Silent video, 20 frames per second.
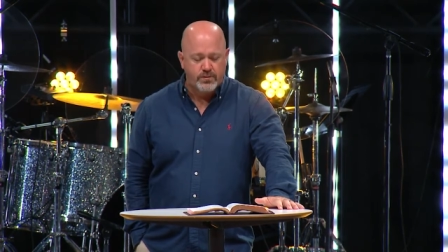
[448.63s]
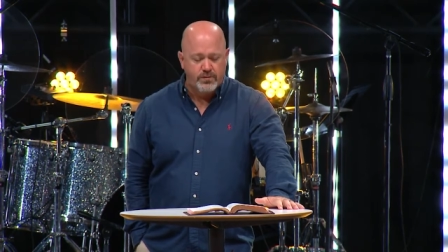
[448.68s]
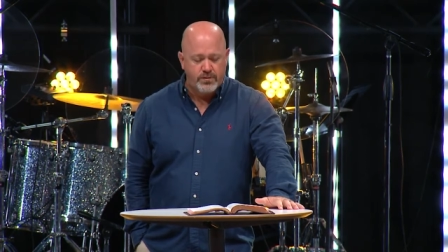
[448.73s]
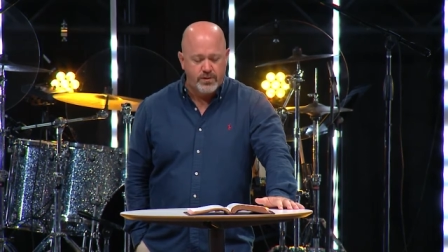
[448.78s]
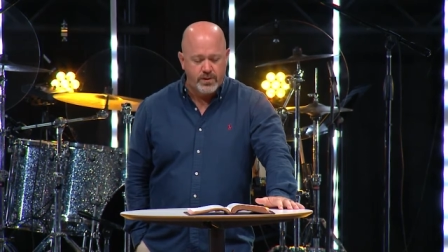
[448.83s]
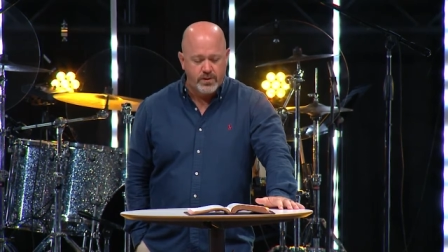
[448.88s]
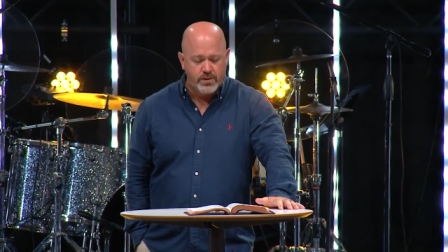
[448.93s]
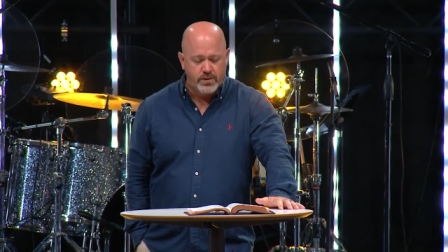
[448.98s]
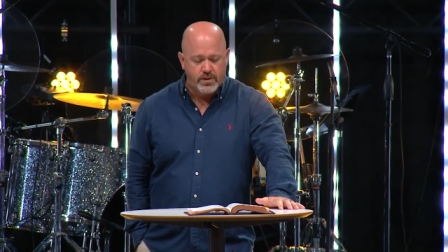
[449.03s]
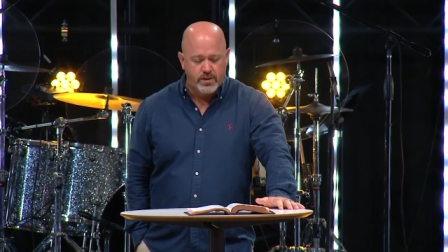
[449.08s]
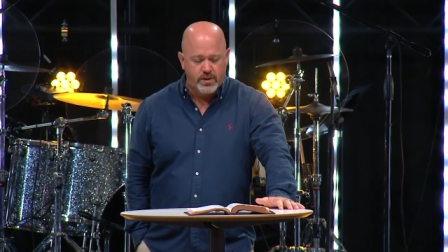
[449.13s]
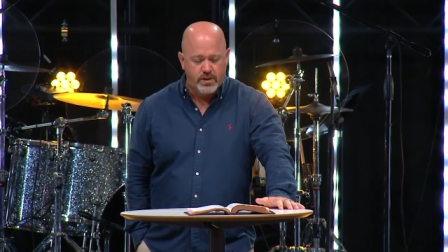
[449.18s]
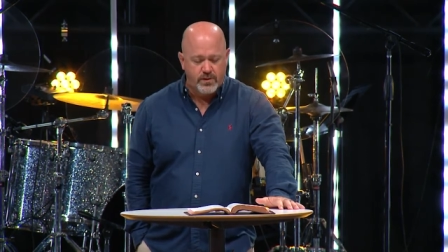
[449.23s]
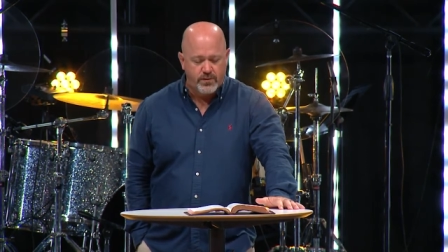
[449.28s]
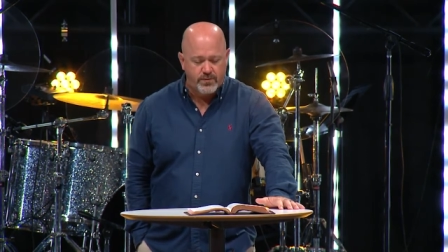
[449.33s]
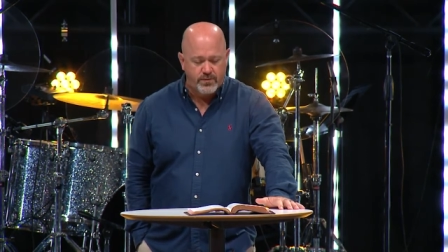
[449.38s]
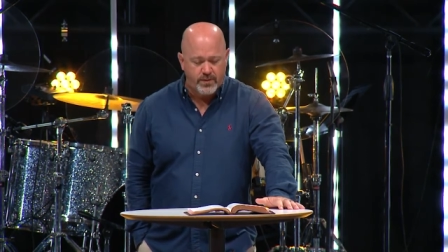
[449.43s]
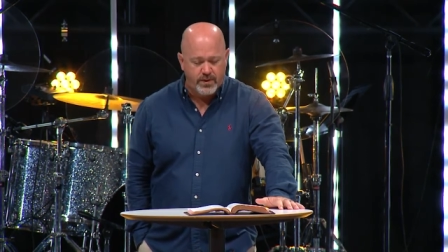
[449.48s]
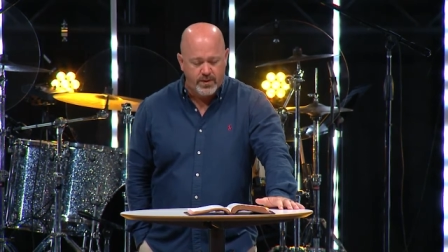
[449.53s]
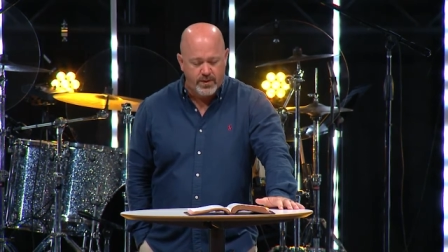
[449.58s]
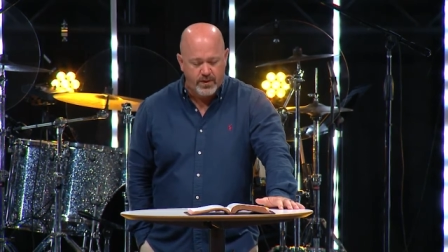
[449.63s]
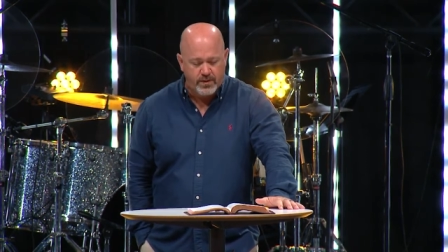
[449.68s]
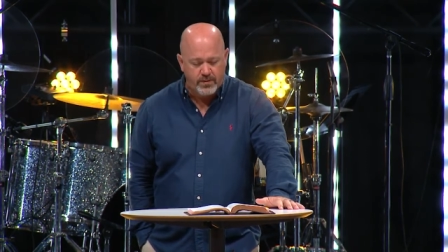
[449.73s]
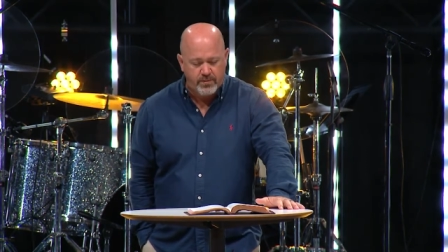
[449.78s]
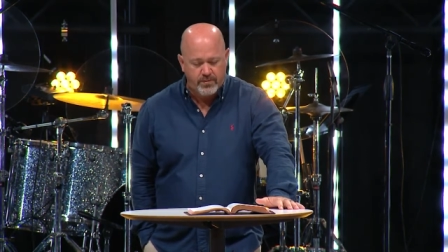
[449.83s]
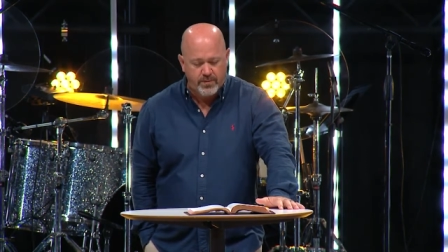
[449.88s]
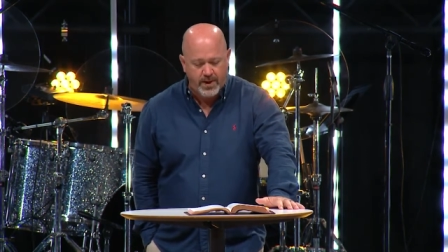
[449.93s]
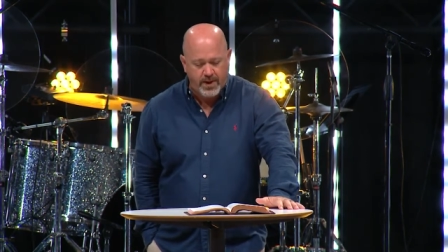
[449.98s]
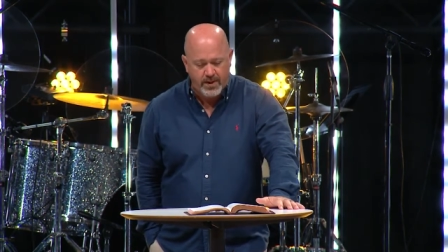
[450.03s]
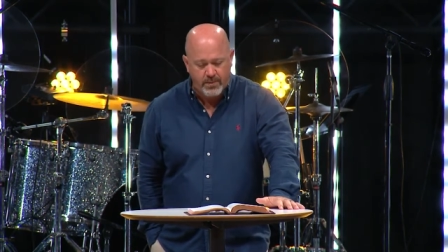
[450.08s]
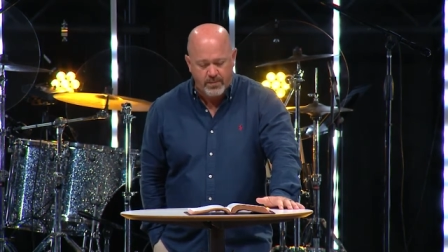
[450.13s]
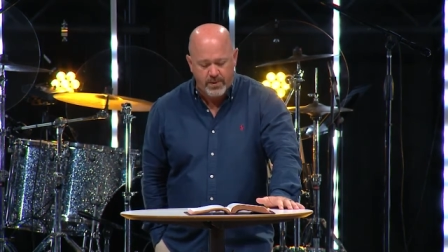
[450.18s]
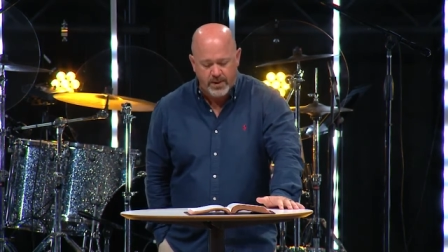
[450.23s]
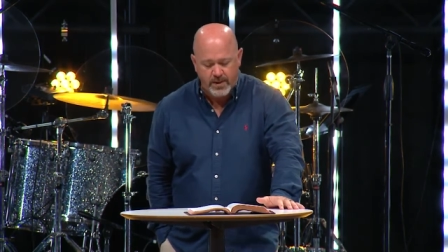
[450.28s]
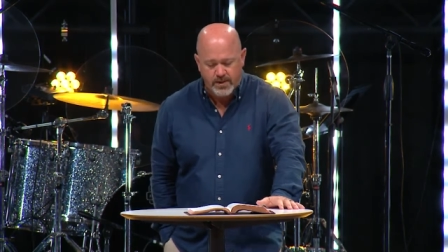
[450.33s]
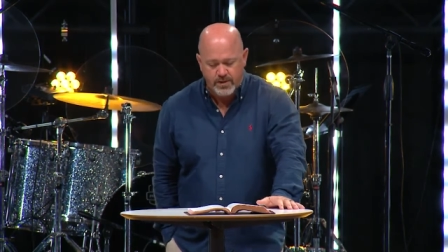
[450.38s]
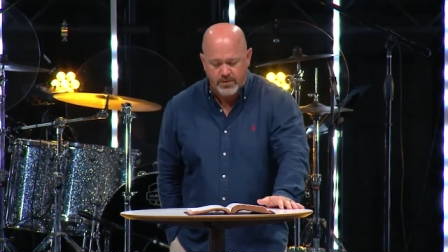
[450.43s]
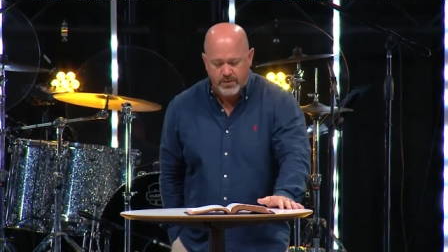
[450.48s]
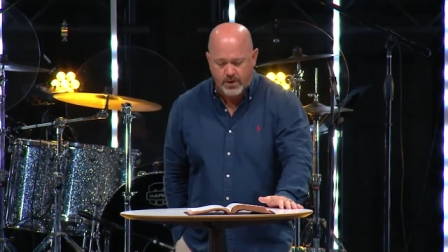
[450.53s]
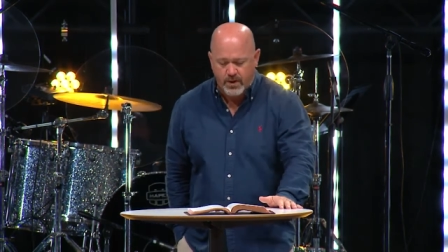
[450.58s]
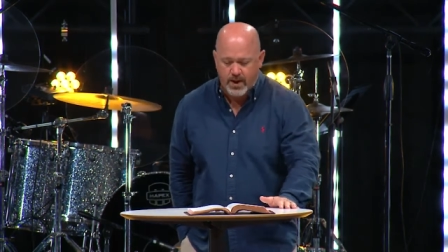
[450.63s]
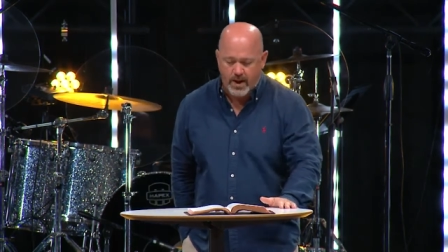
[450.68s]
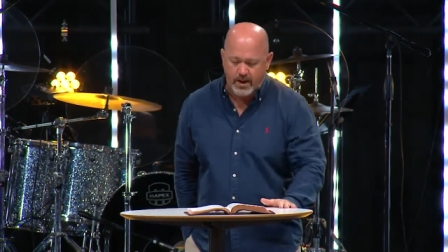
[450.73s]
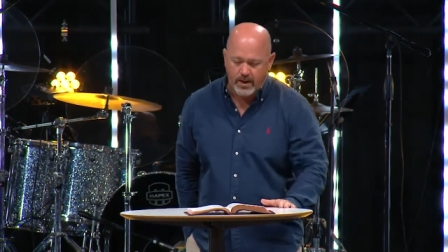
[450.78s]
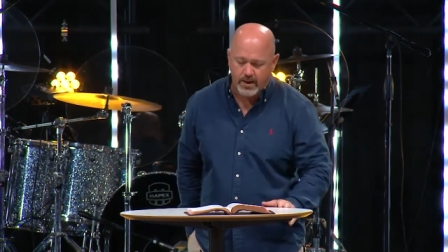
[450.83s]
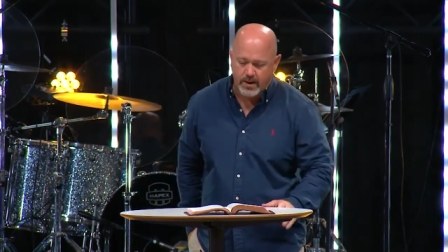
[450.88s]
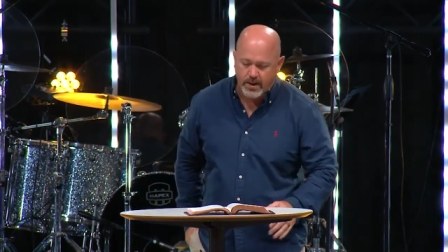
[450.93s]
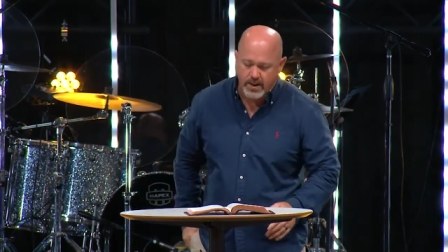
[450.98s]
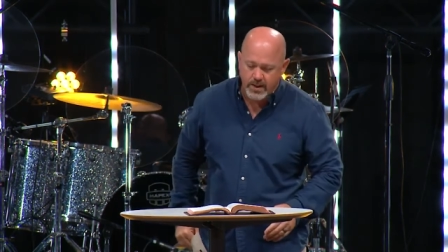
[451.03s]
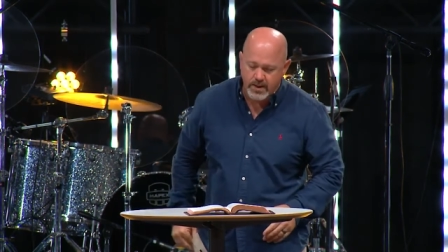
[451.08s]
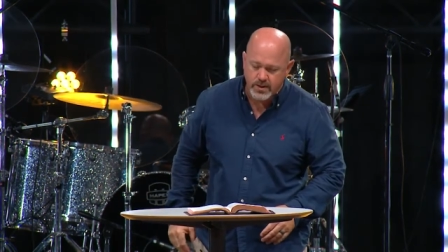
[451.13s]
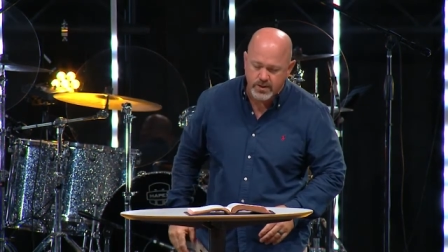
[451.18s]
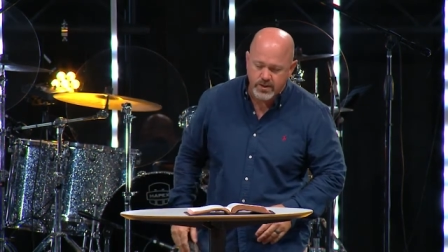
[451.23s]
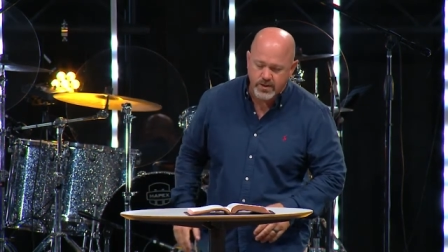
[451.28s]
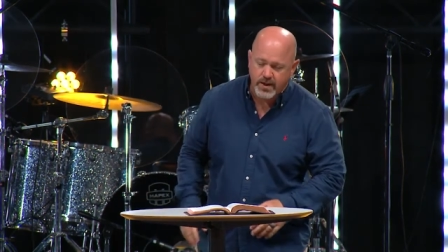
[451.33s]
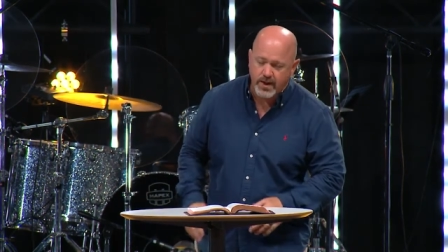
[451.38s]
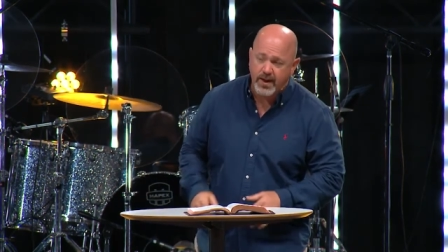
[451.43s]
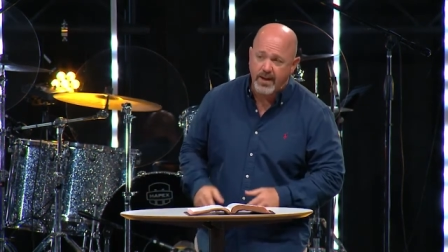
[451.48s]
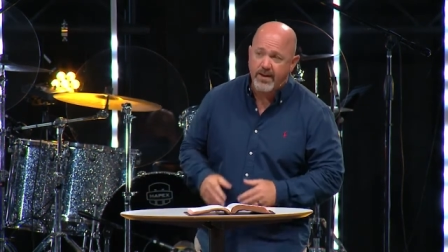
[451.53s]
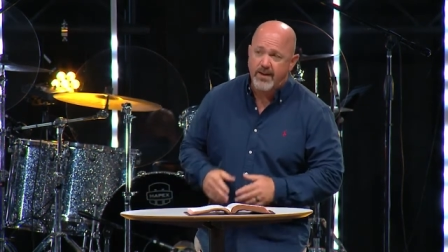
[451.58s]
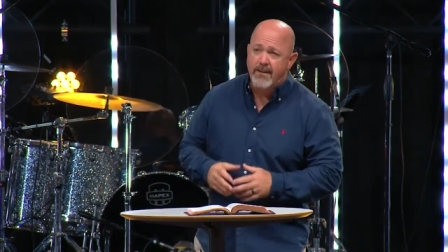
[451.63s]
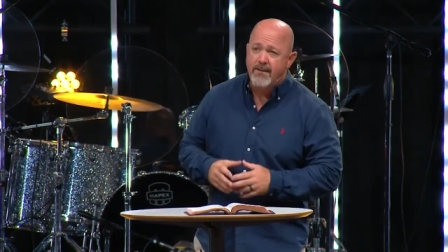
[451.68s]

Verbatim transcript: future for their families, for our country.